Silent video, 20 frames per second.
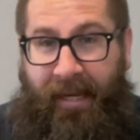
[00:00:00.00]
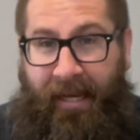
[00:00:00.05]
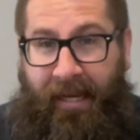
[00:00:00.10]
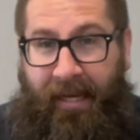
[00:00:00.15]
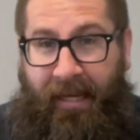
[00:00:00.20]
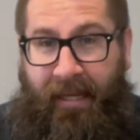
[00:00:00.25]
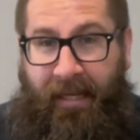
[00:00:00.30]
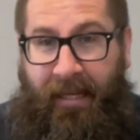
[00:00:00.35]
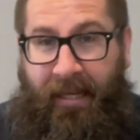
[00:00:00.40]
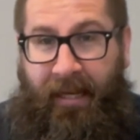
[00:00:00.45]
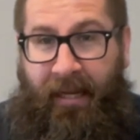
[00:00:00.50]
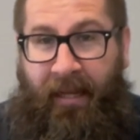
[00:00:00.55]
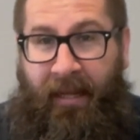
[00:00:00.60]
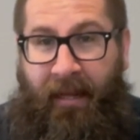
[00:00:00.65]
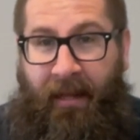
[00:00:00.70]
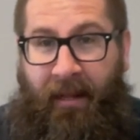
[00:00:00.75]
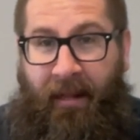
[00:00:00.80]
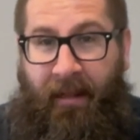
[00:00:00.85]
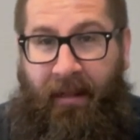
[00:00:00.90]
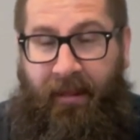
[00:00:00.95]
in
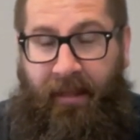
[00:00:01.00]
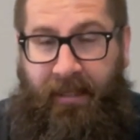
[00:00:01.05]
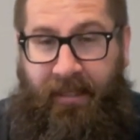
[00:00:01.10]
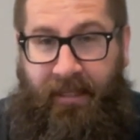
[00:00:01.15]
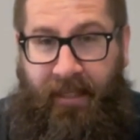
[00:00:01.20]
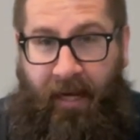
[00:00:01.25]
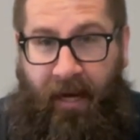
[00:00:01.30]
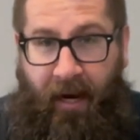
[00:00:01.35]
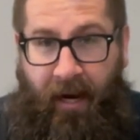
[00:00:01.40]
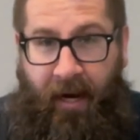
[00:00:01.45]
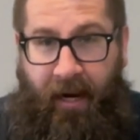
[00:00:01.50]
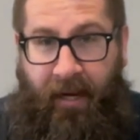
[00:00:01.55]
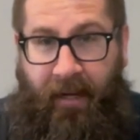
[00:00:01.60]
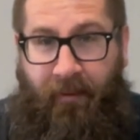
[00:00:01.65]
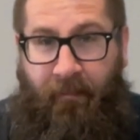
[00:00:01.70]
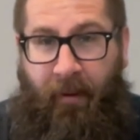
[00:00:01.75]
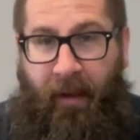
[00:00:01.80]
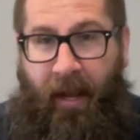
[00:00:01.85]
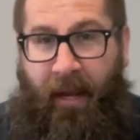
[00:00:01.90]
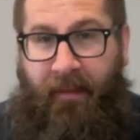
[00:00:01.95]
the
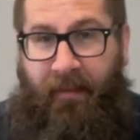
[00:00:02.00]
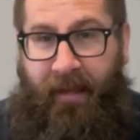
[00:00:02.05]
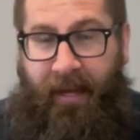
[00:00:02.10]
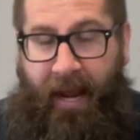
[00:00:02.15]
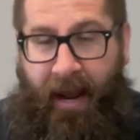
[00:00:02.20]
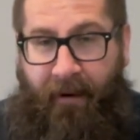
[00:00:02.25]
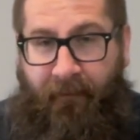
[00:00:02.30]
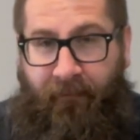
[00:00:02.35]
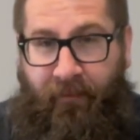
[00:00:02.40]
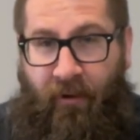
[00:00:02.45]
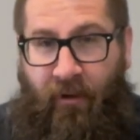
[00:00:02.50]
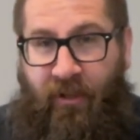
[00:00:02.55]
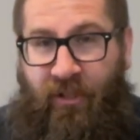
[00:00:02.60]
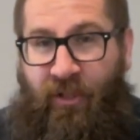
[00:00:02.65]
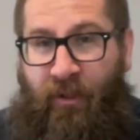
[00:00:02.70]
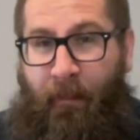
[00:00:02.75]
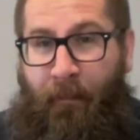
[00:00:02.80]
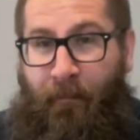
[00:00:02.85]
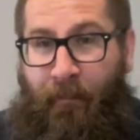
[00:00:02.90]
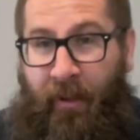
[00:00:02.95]
time and the effort to